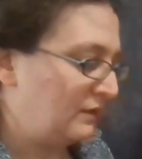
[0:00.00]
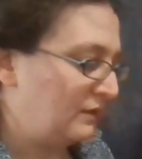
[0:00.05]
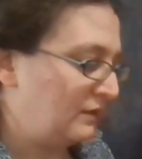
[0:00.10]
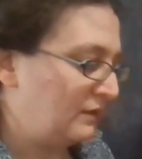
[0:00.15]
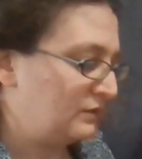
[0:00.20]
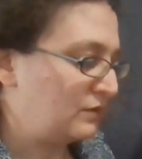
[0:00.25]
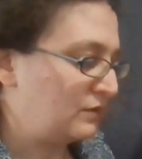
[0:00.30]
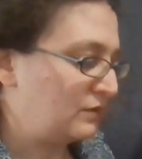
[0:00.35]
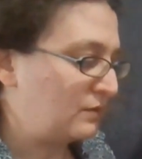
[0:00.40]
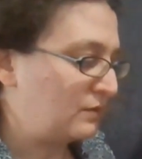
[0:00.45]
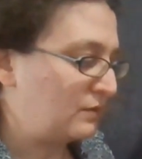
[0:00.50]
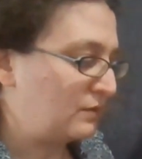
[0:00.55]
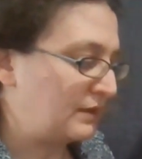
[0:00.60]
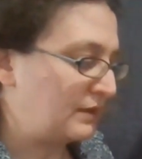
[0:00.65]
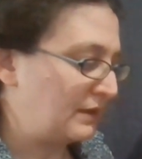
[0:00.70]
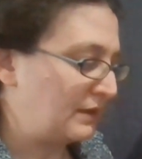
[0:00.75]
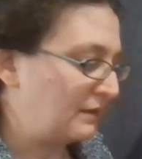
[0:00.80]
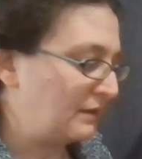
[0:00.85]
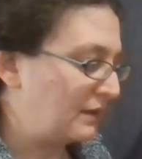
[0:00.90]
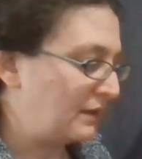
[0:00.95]
So
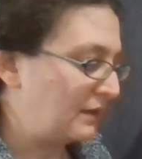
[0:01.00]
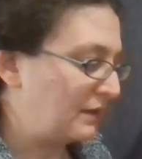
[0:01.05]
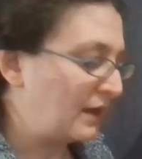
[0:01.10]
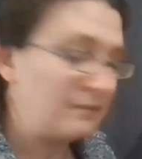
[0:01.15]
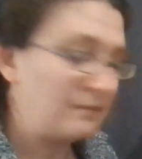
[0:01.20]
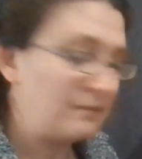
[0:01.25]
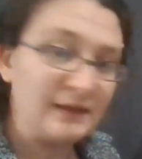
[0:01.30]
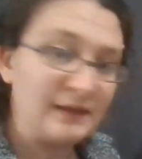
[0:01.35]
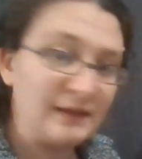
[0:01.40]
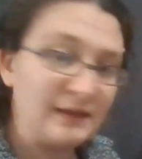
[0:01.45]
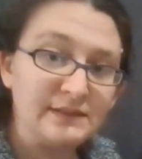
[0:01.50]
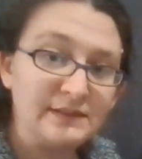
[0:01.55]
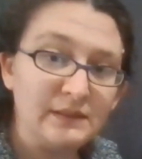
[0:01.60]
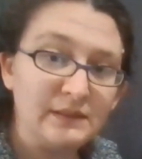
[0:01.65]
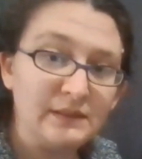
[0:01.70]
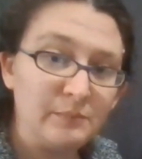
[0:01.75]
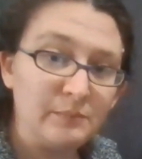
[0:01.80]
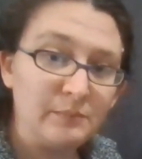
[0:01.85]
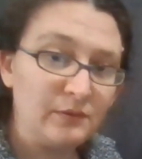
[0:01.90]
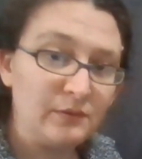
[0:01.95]
I had my
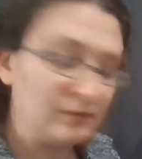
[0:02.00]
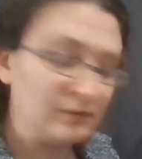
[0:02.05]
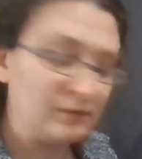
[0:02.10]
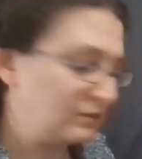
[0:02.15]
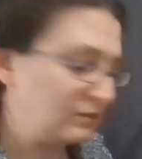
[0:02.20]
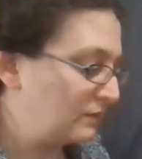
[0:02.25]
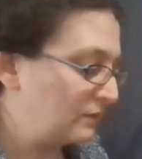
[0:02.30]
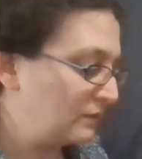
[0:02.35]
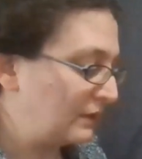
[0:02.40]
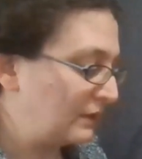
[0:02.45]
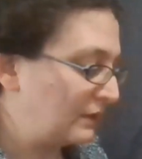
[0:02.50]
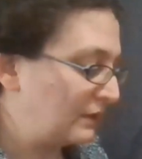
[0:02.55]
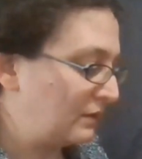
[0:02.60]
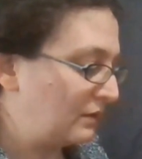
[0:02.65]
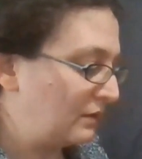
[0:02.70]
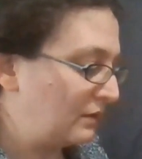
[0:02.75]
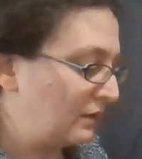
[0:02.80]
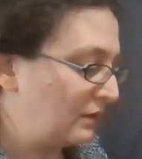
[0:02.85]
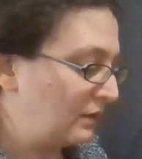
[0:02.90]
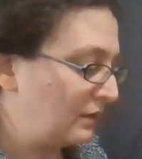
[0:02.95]
seat built so that
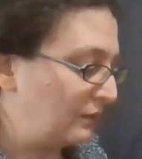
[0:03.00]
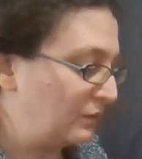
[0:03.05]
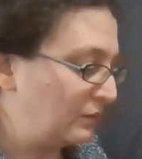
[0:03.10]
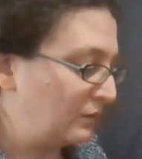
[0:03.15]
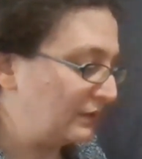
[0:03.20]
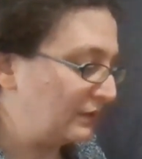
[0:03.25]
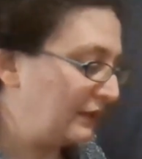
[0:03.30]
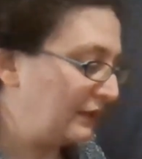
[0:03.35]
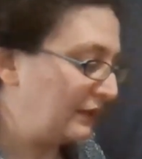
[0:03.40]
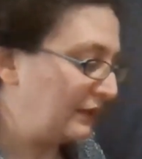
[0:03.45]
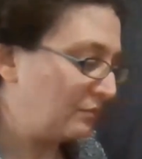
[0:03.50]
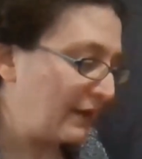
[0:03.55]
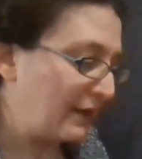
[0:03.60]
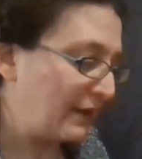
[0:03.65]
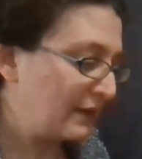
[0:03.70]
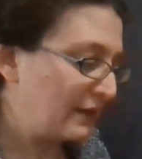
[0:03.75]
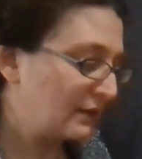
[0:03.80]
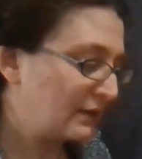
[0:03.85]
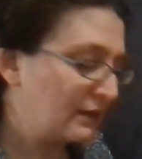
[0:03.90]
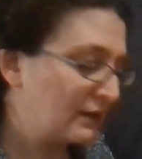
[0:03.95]
it would lean
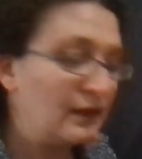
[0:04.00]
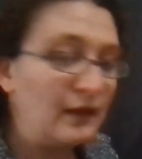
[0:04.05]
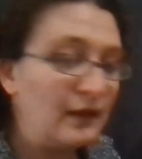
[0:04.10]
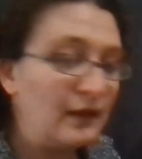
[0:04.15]
back,